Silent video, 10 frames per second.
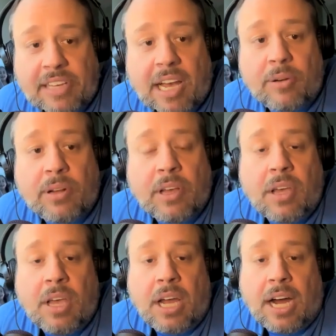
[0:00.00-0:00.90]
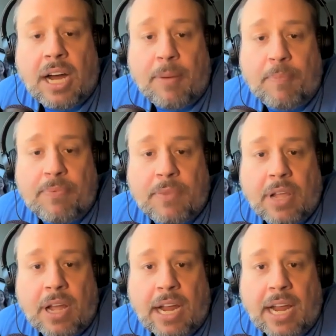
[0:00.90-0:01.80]
out.
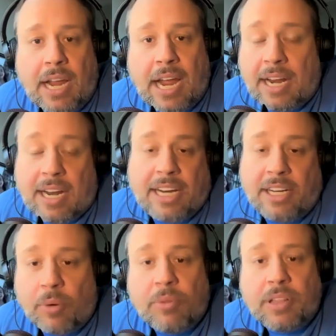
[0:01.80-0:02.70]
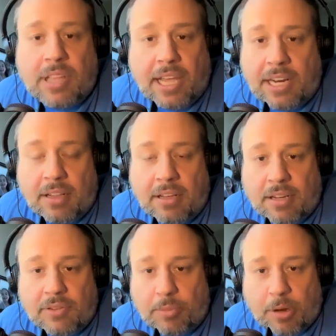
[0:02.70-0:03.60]
I don't think they're getting in the
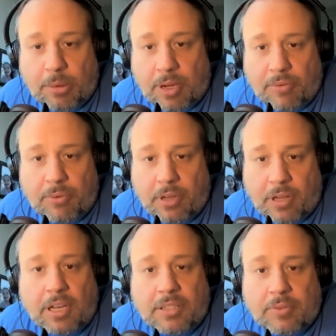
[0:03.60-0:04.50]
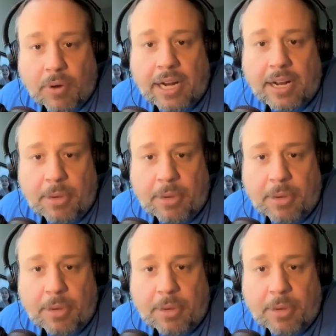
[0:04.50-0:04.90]
college football playoff with a loss, right?